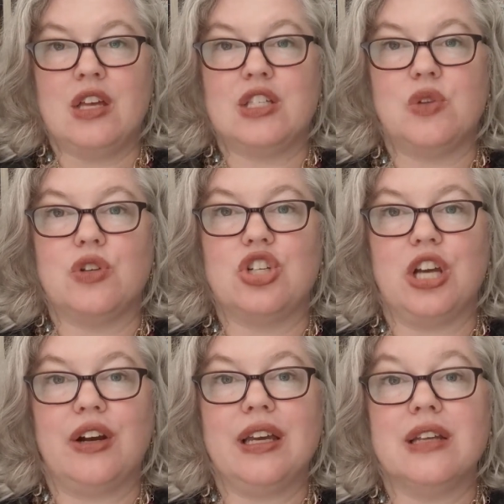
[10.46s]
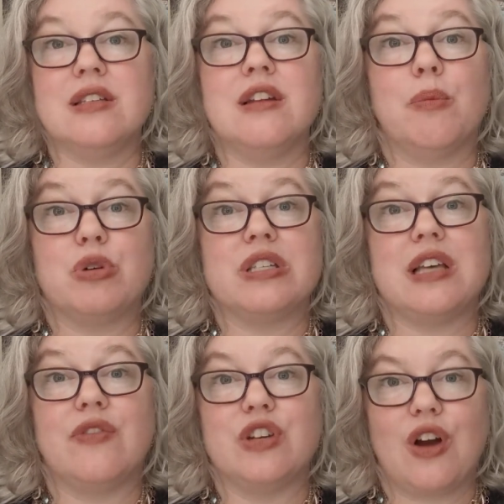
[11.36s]
So the Chariot is a number
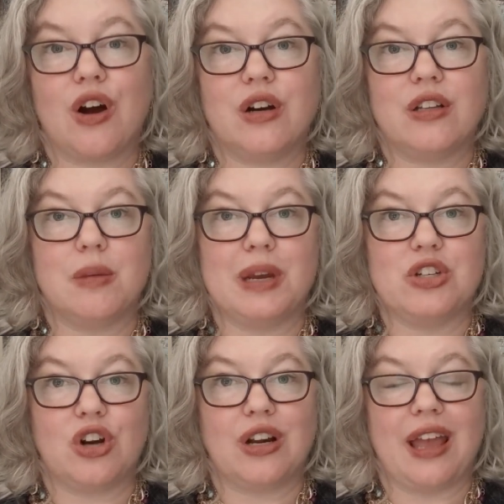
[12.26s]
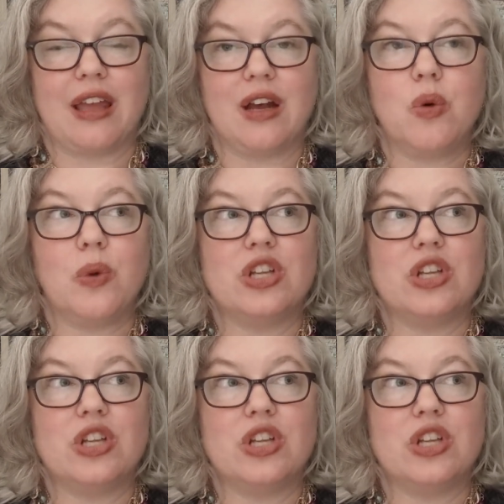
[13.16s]
7 card in the major arcana,